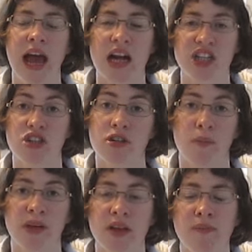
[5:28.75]
actually
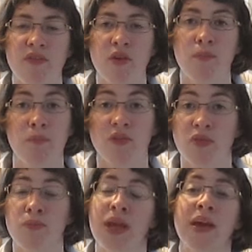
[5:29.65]
stopping them from
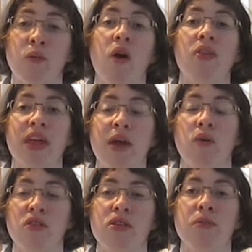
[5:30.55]
being what they
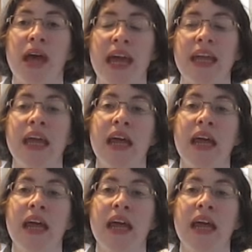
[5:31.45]
want to be